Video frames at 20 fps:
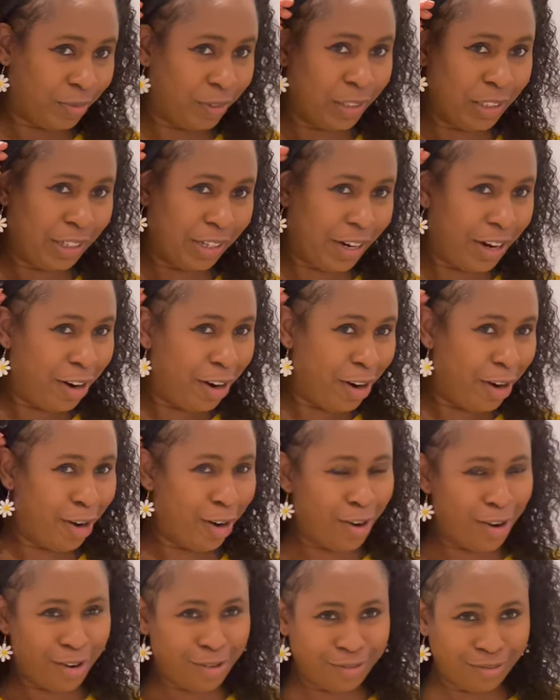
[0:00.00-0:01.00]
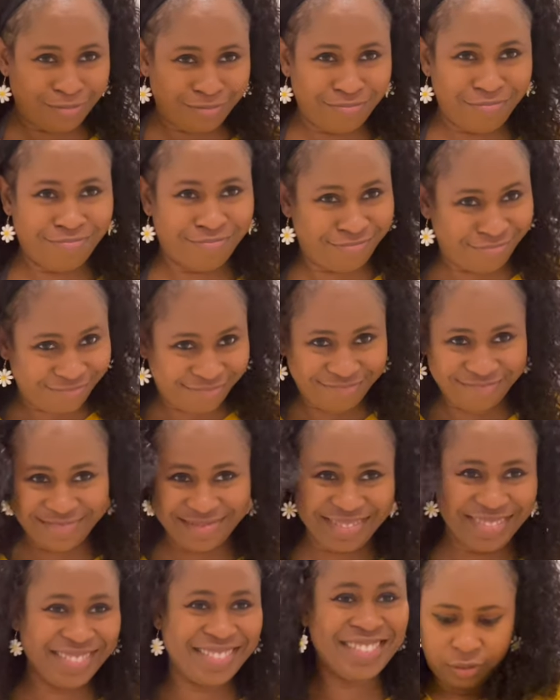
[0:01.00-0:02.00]
Girl.
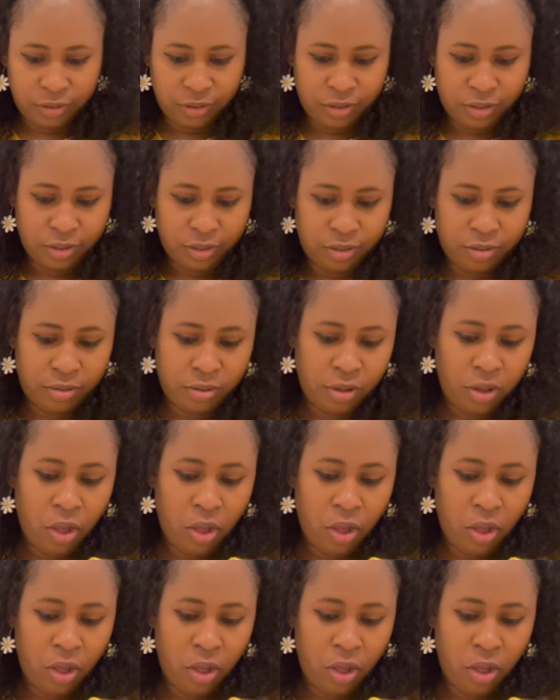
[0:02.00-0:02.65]
So,